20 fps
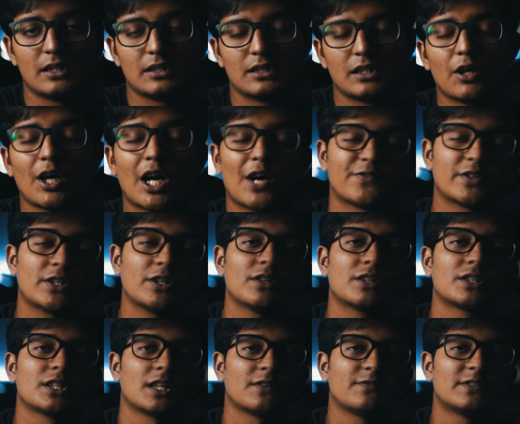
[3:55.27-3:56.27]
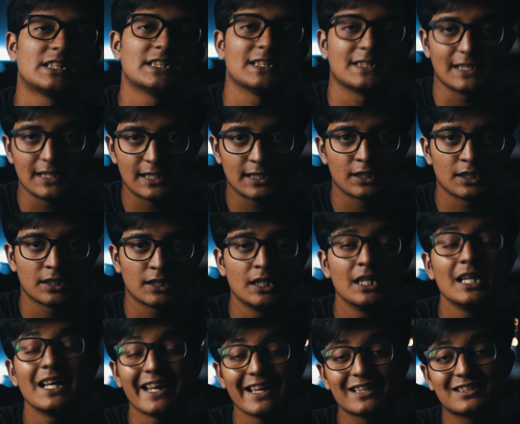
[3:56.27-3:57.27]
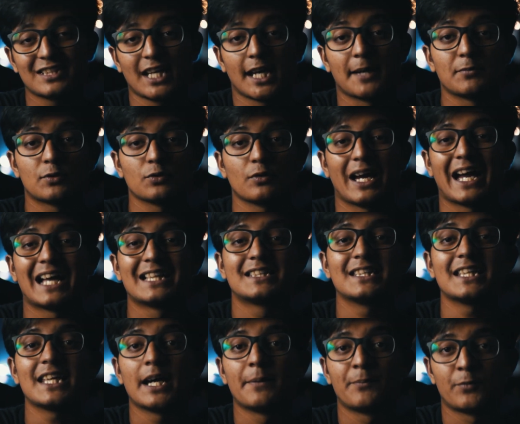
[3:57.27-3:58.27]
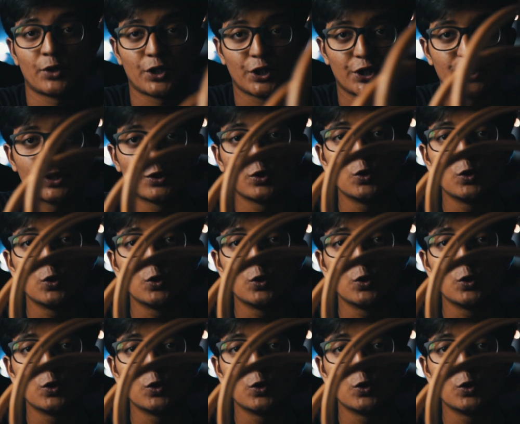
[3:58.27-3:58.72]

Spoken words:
Now after you're done with the cylinder, it's time to add the embroidery